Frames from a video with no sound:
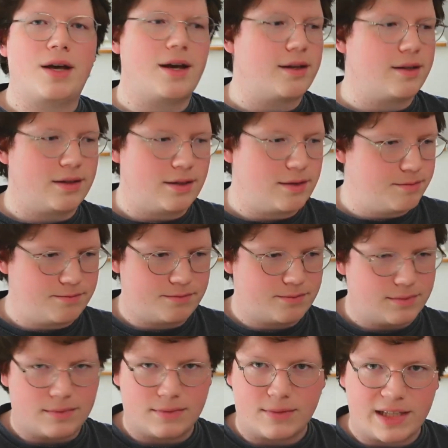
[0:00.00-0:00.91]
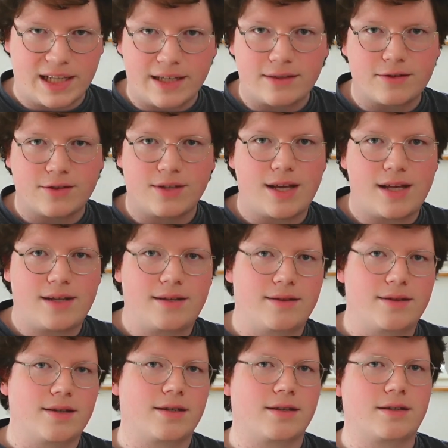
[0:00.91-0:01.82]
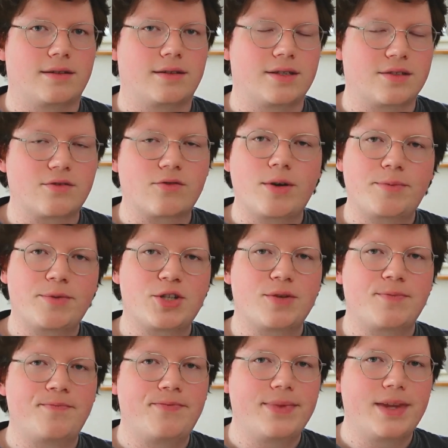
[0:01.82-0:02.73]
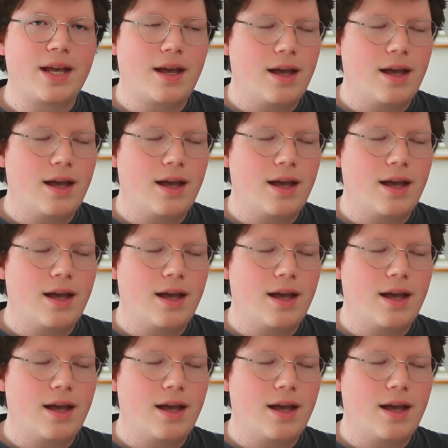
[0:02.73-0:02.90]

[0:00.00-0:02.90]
I'll link to that in the description.